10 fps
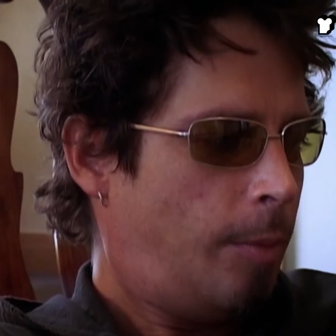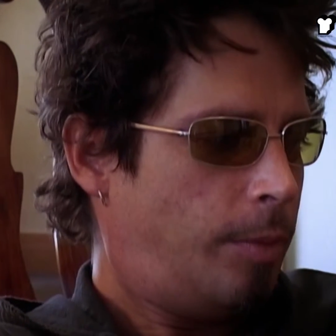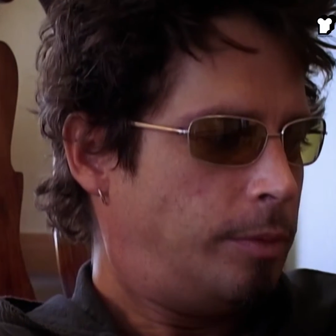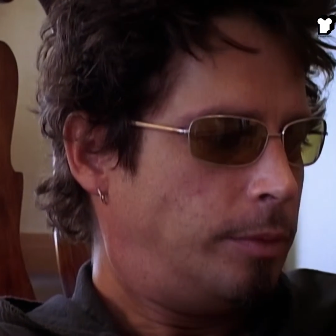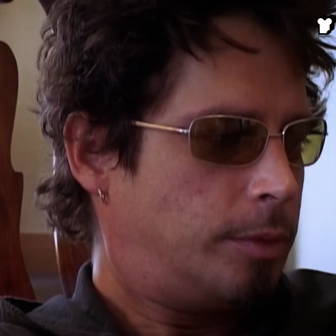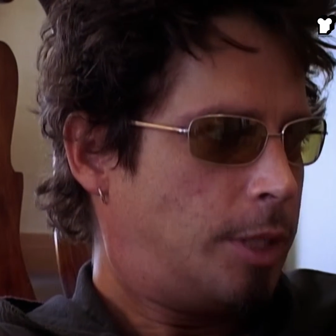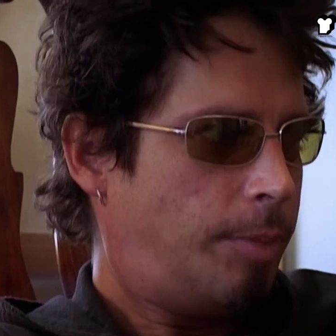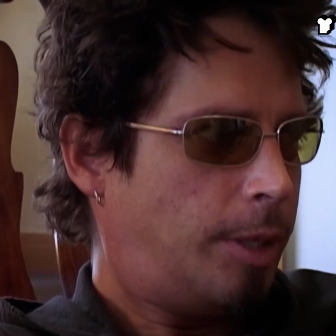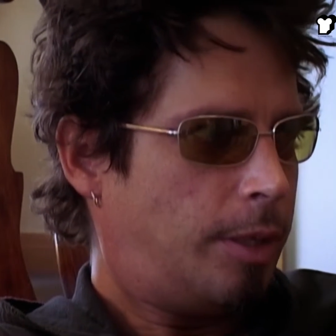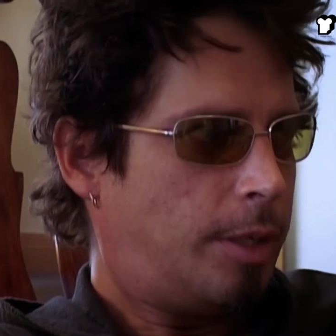Well,
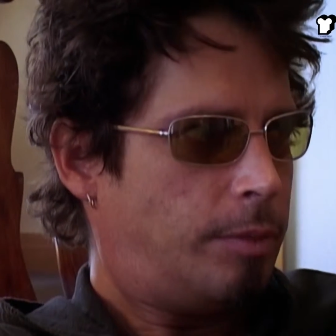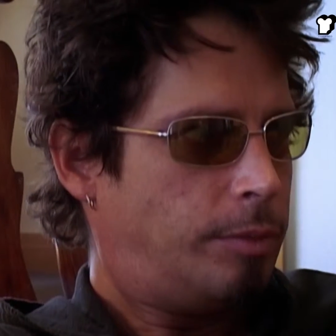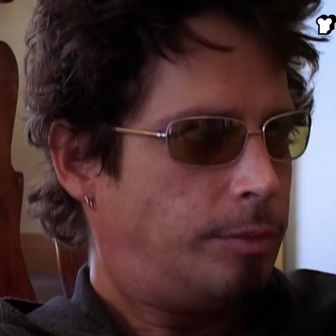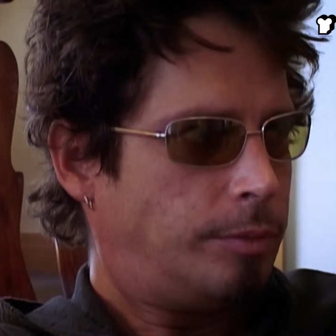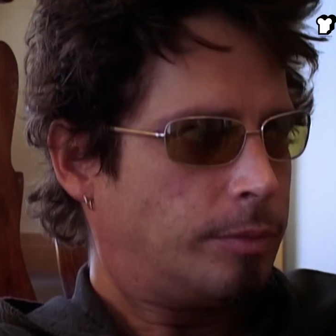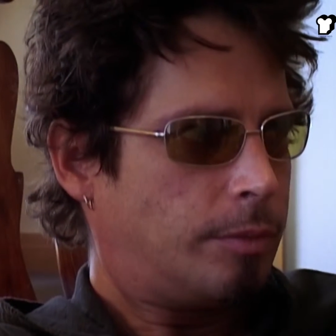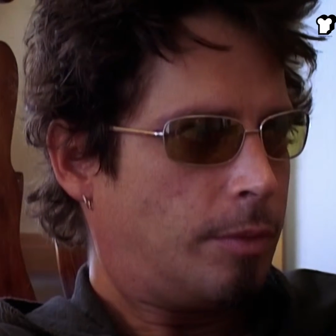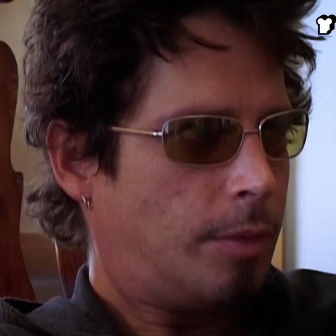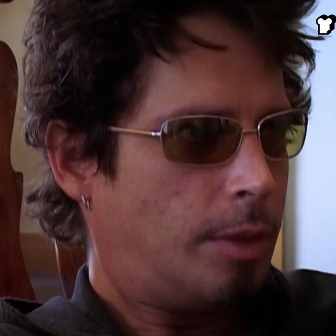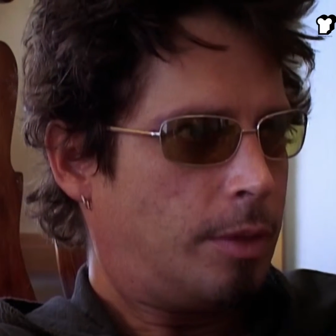typically,
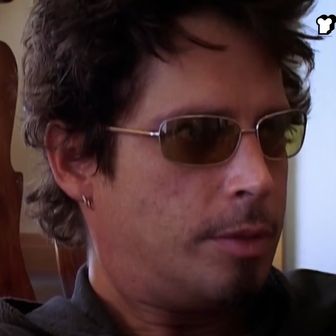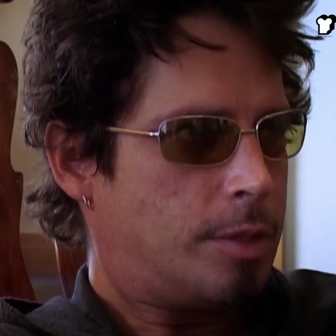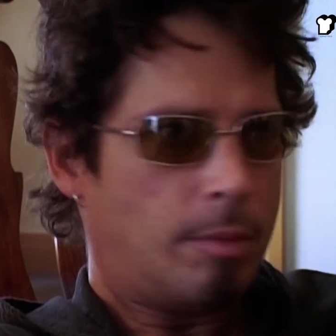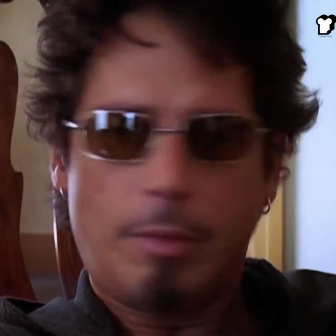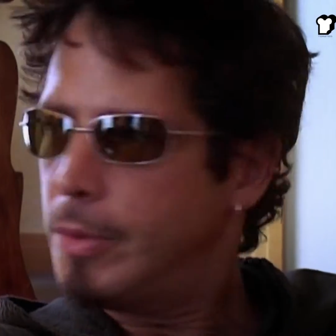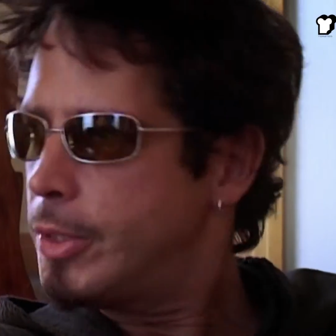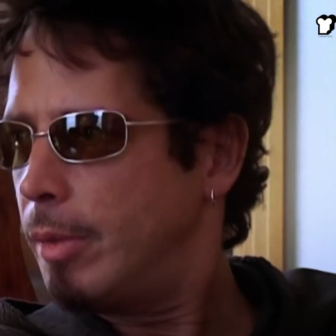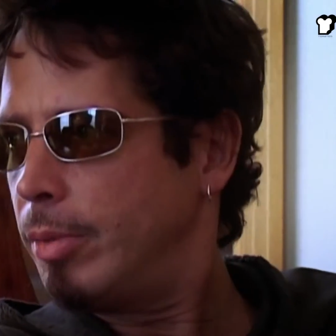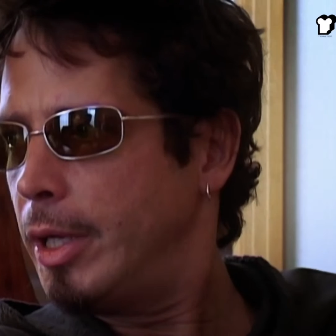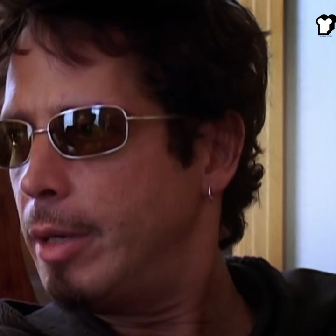someone will
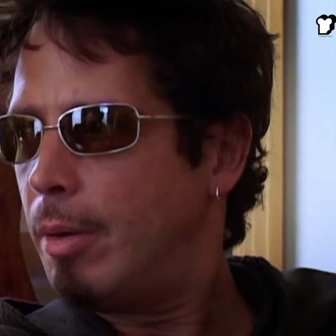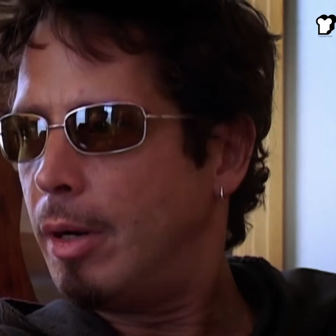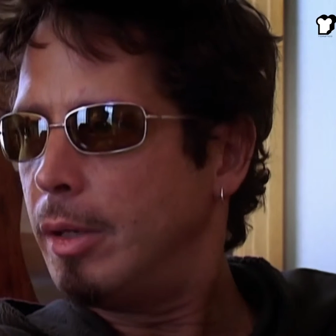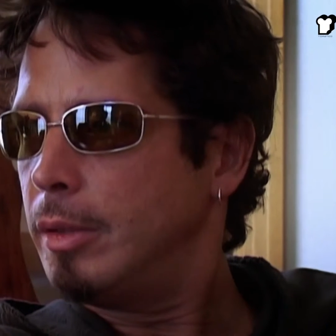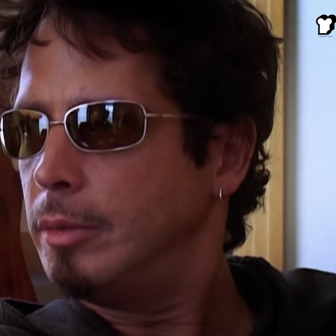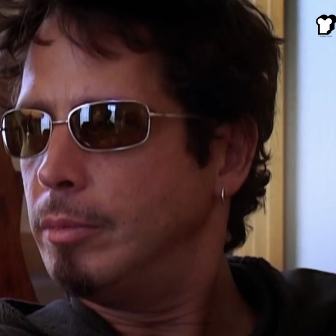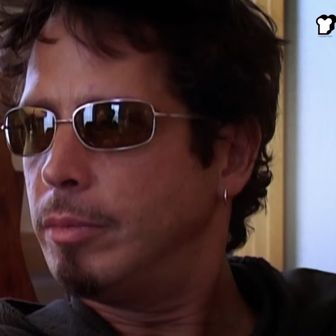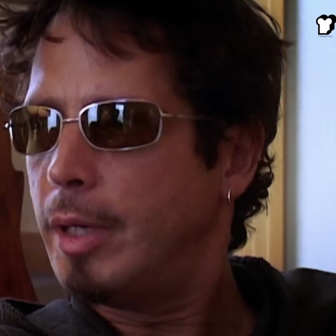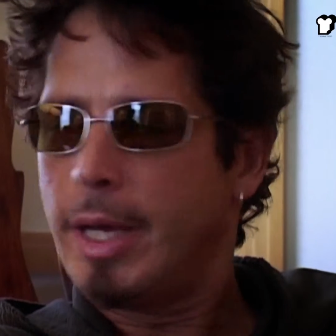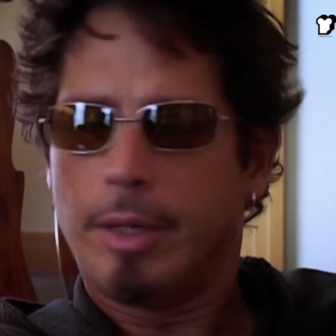start playing a part.
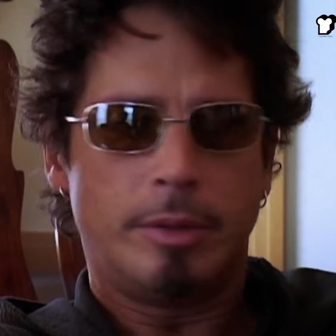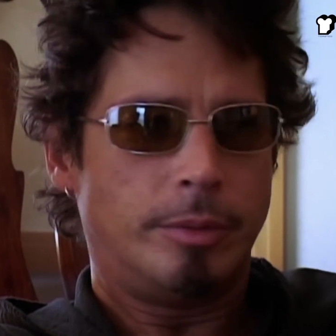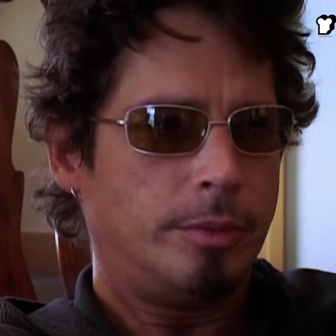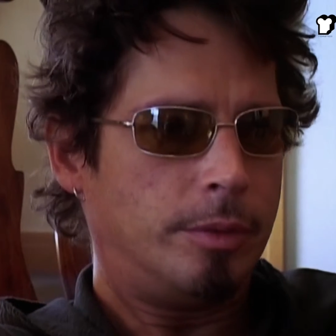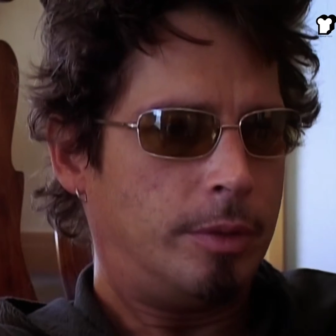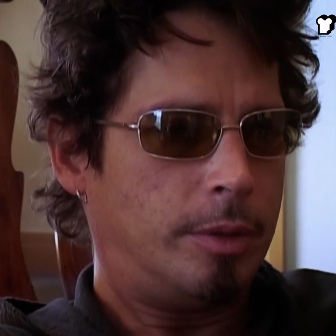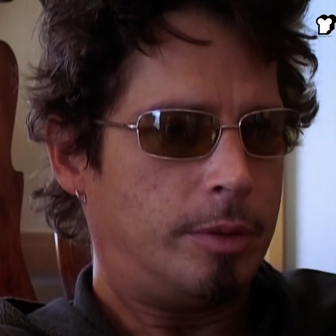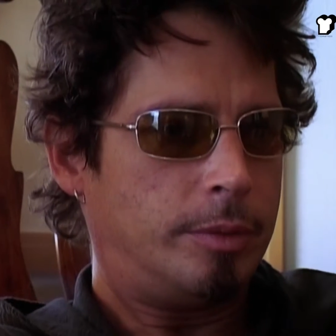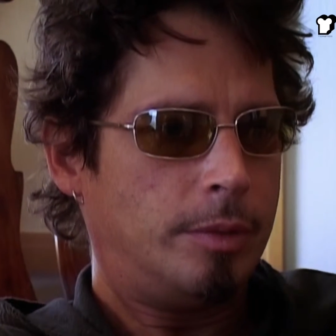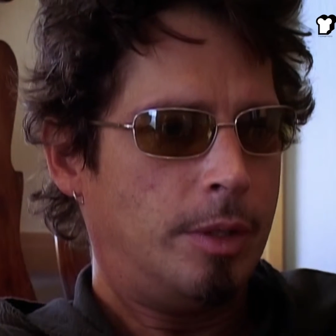Brad or
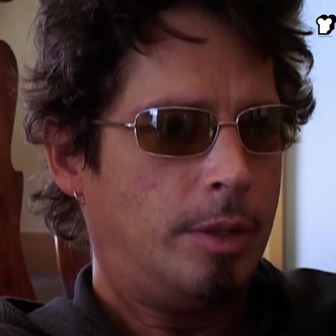or